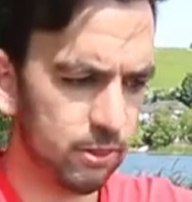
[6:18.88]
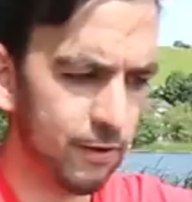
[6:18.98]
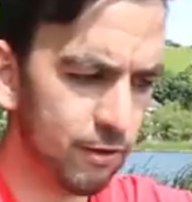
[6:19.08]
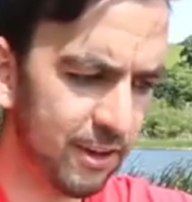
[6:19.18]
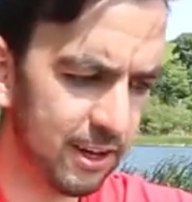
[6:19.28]

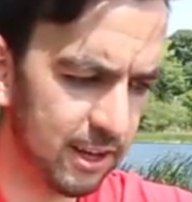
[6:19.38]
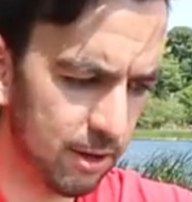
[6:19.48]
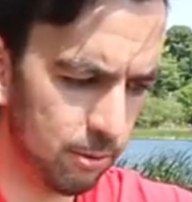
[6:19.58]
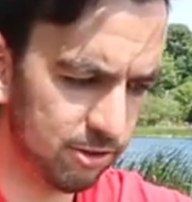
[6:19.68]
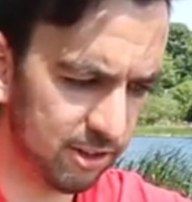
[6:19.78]
The other thing in
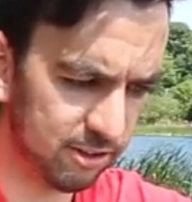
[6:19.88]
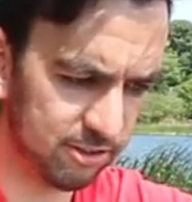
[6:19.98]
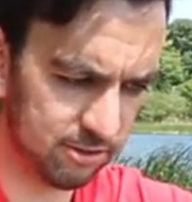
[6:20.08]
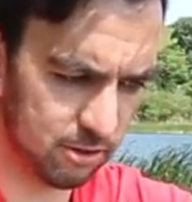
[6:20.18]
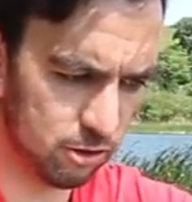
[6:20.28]
here was
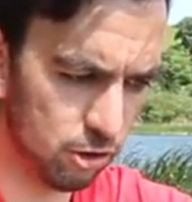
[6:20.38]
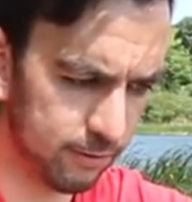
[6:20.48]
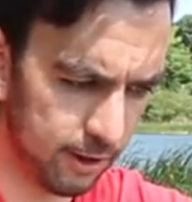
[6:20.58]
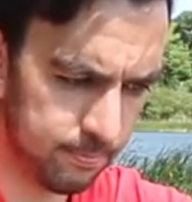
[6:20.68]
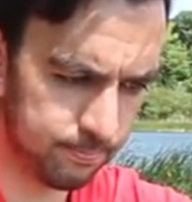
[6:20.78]
this
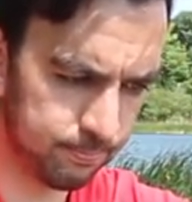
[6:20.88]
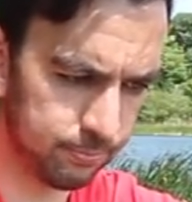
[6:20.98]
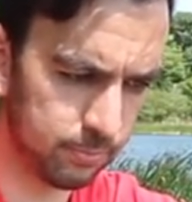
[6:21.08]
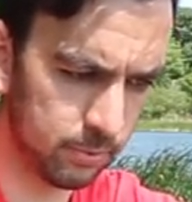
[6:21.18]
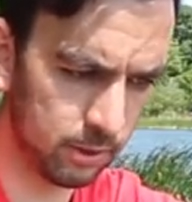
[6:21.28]
cover.
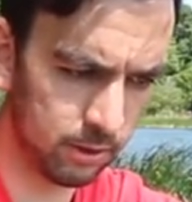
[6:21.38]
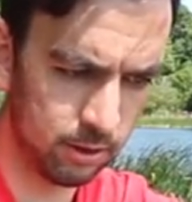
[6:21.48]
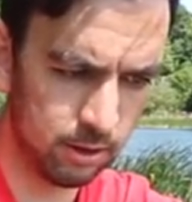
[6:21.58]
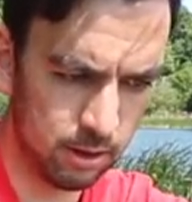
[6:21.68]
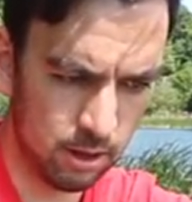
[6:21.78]

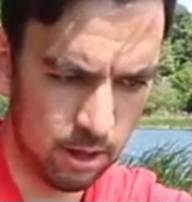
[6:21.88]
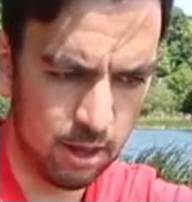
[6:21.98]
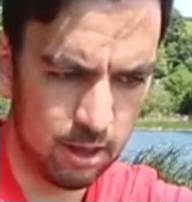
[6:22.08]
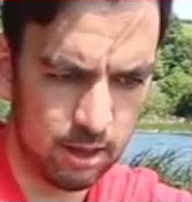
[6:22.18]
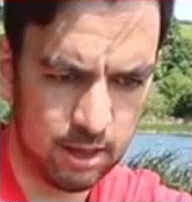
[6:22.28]

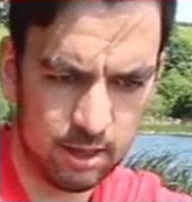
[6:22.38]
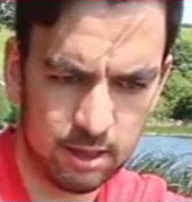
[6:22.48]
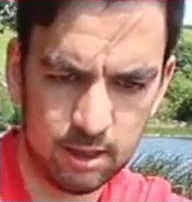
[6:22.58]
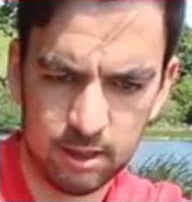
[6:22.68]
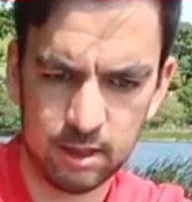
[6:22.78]

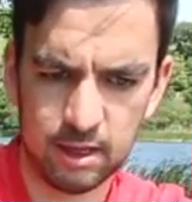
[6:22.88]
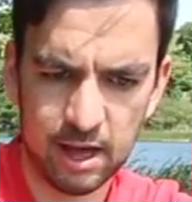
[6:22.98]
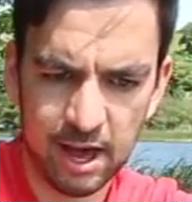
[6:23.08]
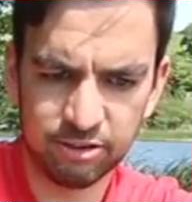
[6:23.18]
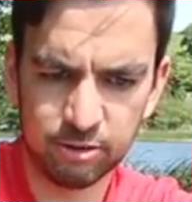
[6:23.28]
I
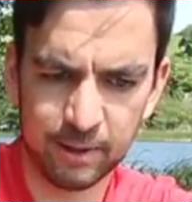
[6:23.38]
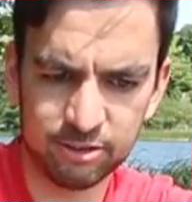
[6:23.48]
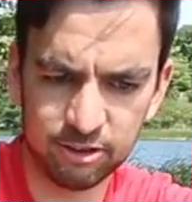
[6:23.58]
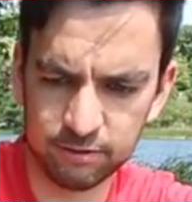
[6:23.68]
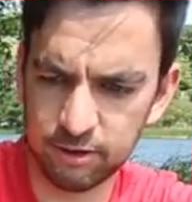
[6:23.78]
had some
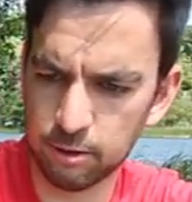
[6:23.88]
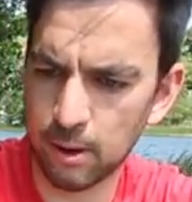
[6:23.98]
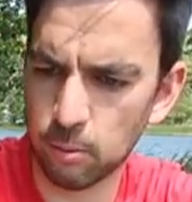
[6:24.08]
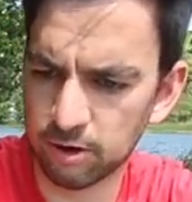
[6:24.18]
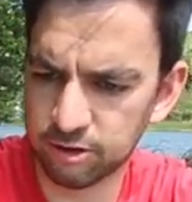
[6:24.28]
answers off you
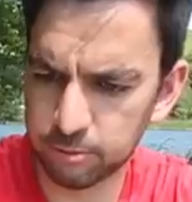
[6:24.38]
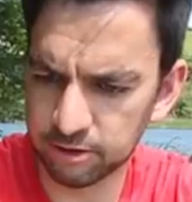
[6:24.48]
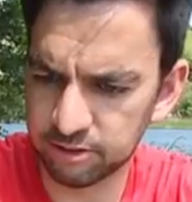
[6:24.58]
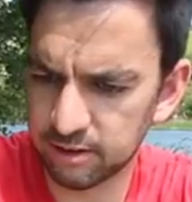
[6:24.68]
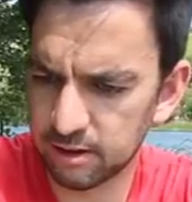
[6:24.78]
about what this
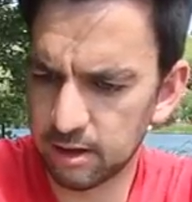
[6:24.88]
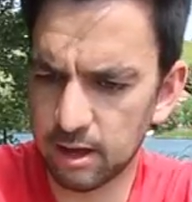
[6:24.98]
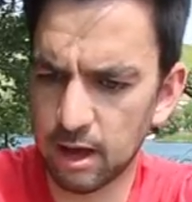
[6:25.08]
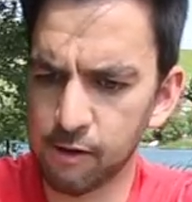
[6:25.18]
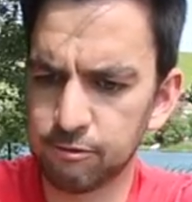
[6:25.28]
was
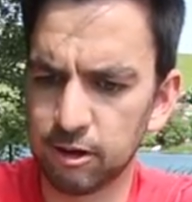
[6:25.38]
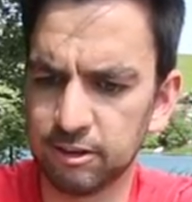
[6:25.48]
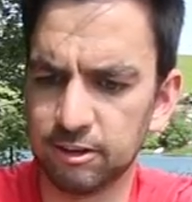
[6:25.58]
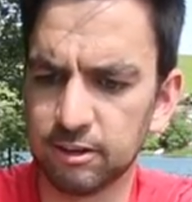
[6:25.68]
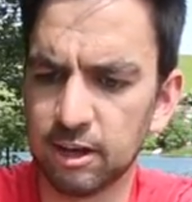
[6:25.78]
after I
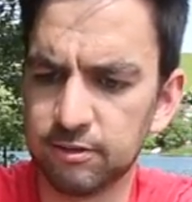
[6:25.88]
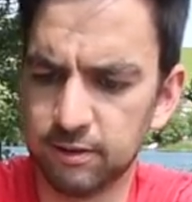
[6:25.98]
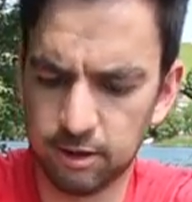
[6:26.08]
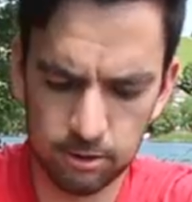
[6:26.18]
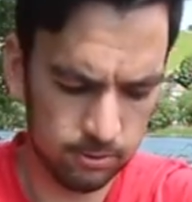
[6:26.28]
did the last
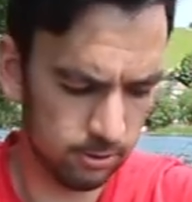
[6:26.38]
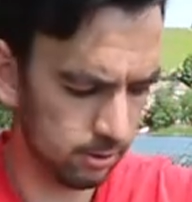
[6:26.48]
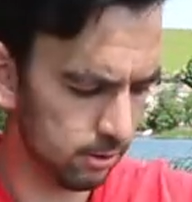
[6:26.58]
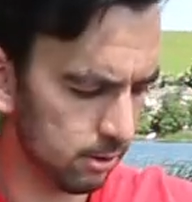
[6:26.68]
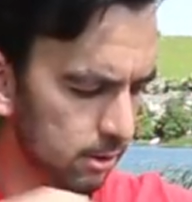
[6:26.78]
video,
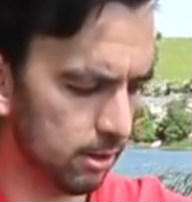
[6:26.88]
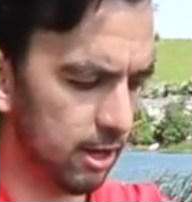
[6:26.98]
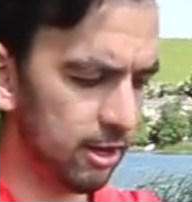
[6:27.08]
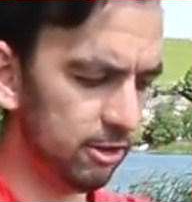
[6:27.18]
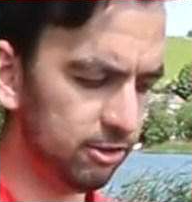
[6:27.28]

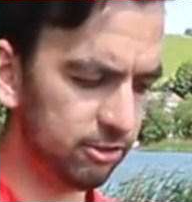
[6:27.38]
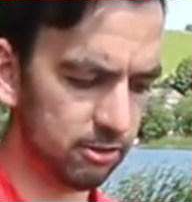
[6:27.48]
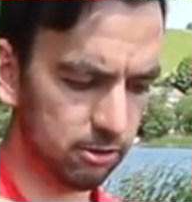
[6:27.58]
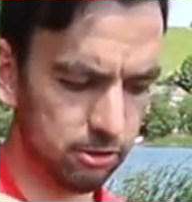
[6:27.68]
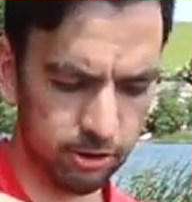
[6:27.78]
and it just
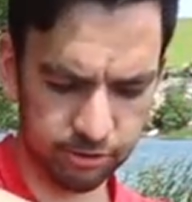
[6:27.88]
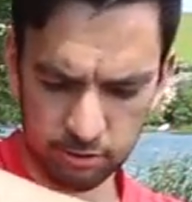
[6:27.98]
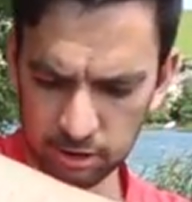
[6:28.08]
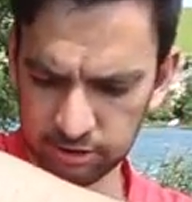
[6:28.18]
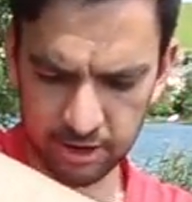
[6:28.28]
goes
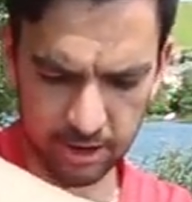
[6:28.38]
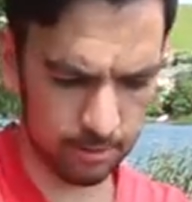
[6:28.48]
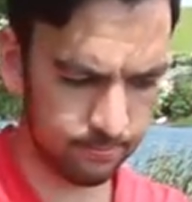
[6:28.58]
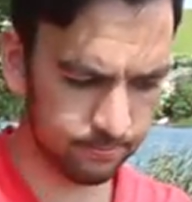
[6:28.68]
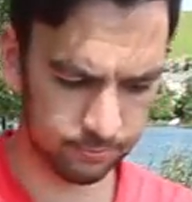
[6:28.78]
across here,
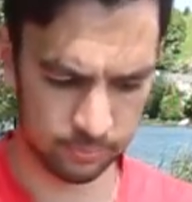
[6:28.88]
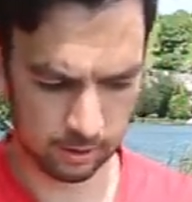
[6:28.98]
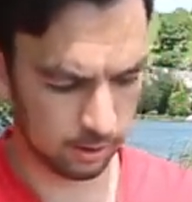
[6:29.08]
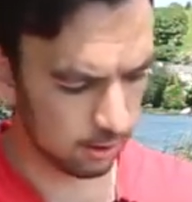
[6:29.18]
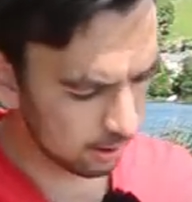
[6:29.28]

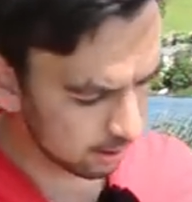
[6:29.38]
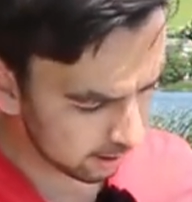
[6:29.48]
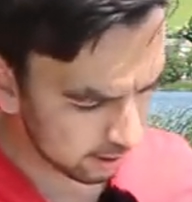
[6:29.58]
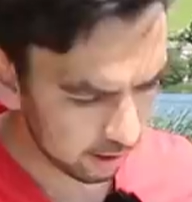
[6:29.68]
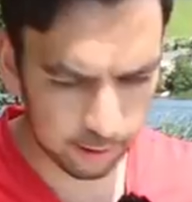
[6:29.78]

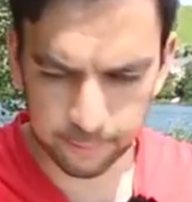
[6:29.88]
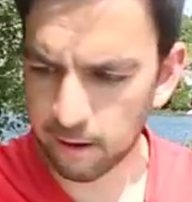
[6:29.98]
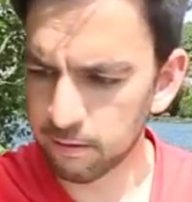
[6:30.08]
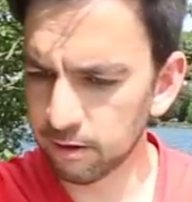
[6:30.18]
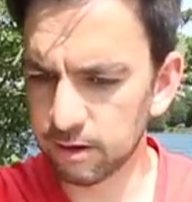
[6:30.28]
and
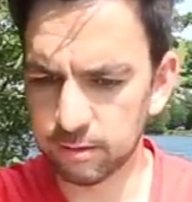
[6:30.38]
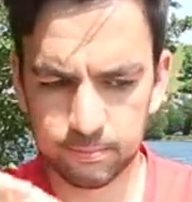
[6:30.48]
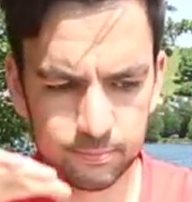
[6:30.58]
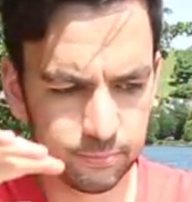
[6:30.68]
apparently